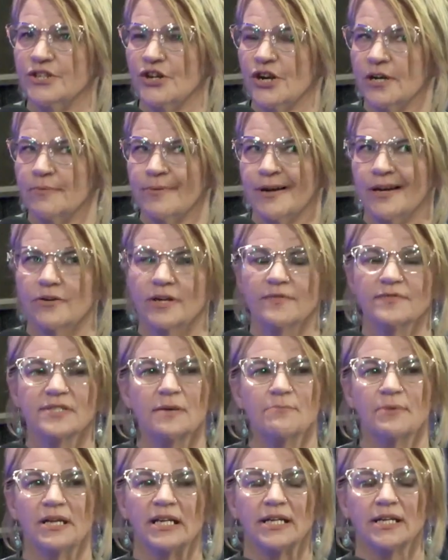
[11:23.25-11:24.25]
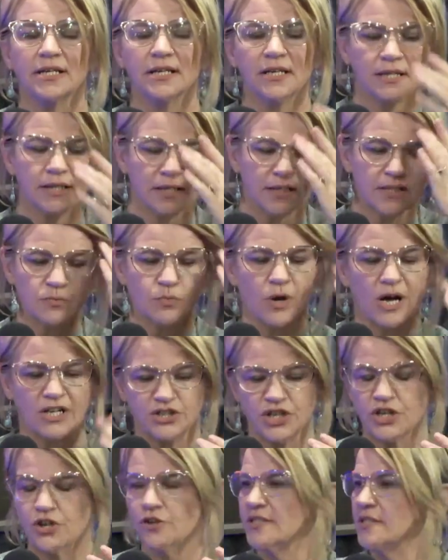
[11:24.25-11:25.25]
talk about if somebody is
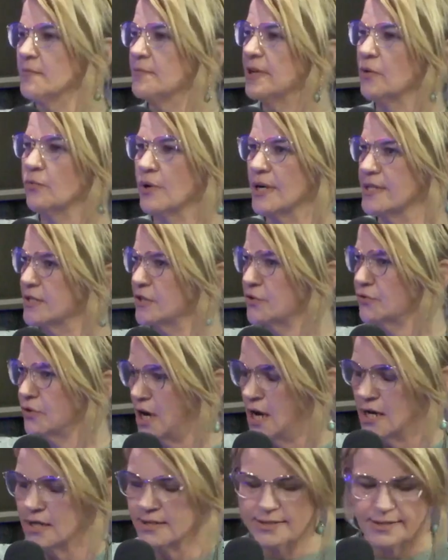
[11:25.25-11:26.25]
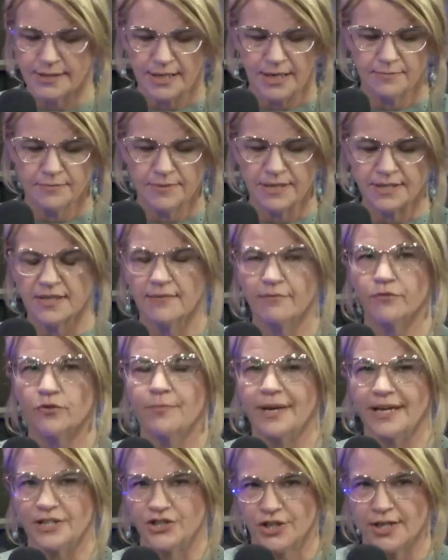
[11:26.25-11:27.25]
watching or somebody runs across um, this
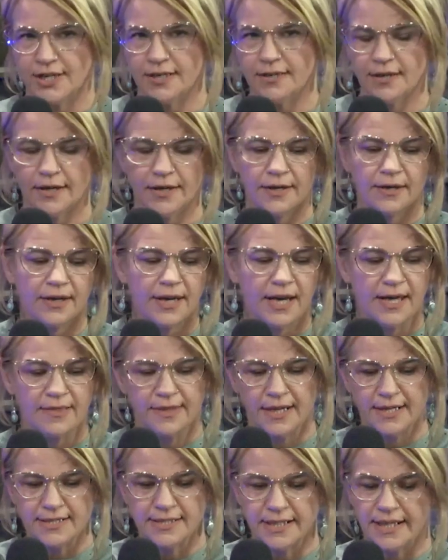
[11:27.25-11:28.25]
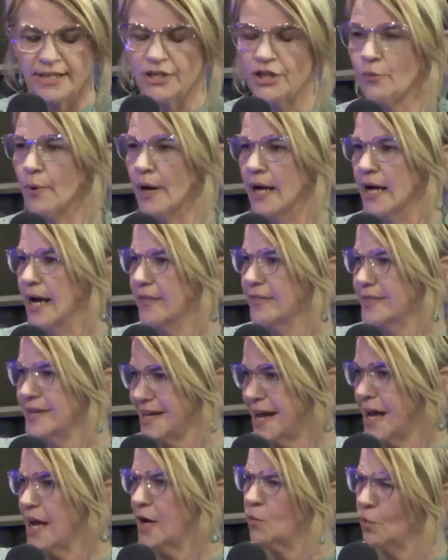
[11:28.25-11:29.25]
information and they say, you know what, I think
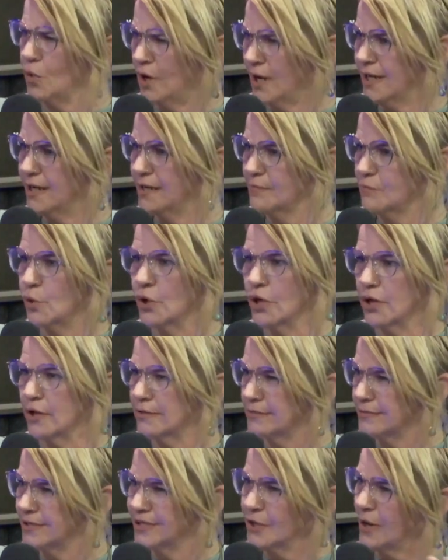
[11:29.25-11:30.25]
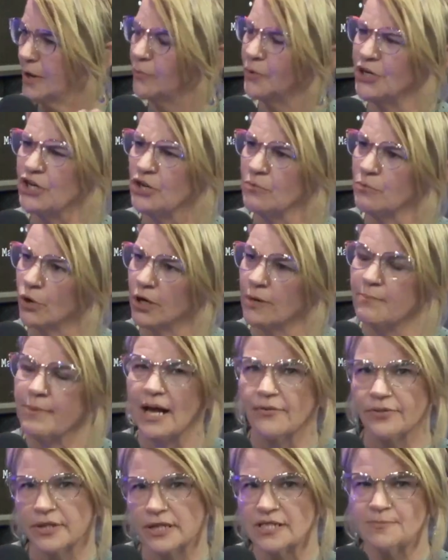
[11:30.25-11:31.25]
I want more, you know, I want to know more
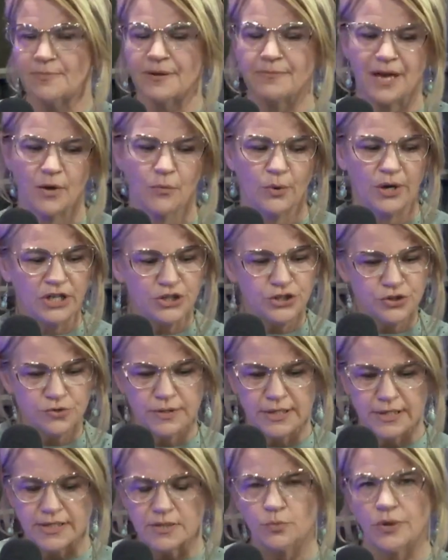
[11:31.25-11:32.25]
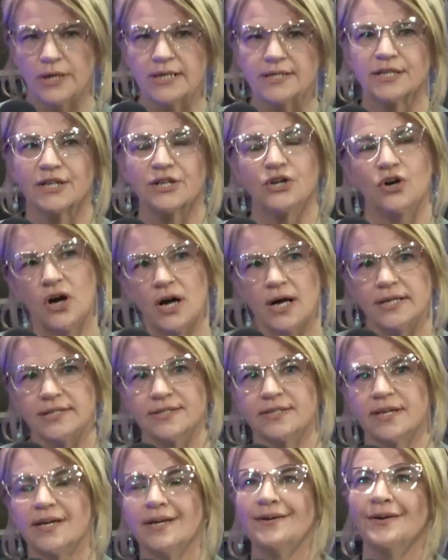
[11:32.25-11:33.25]
about this. Maybe I want to do this. What does it
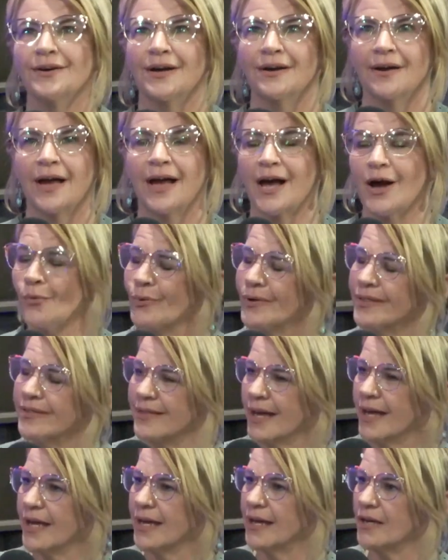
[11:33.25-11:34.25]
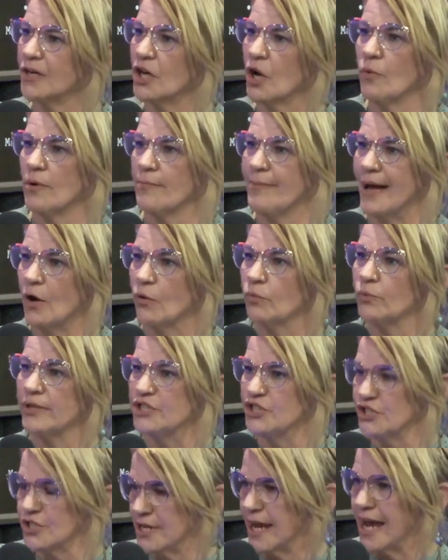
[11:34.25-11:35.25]
cost? How would they go about
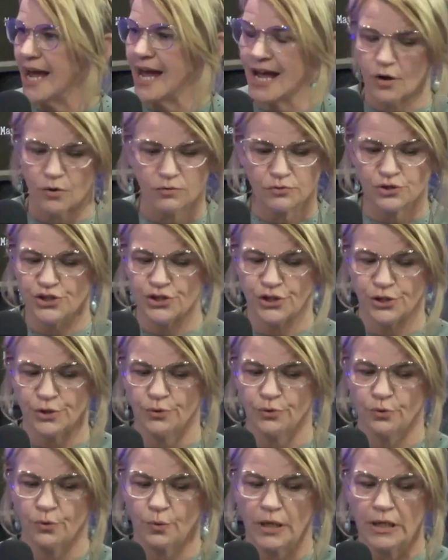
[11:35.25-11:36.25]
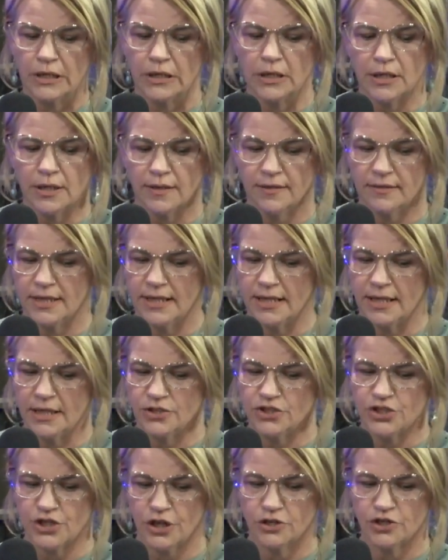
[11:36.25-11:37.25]
reaching out to the
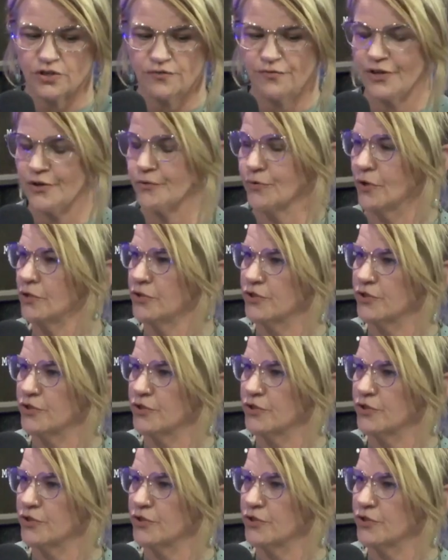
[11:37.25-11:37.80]
Church Funeral